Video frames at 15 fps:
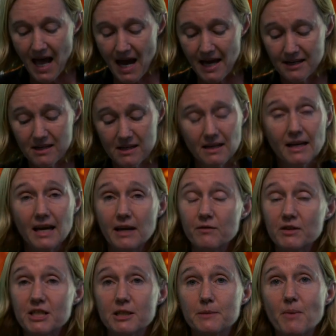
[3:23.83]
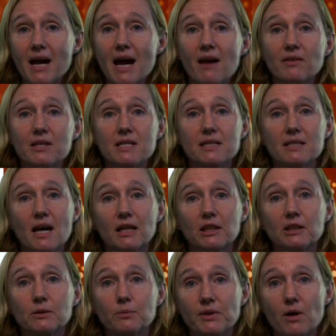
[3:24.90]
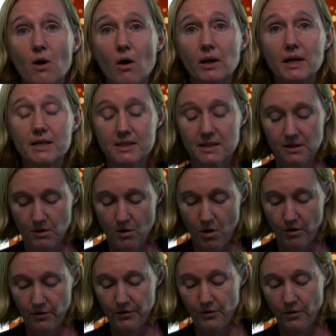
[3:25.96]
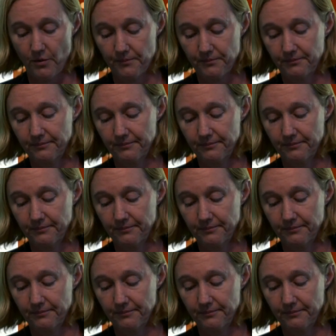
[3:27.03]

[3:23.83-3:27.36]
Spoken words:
and even just by having discussions with colleagues in the corridor.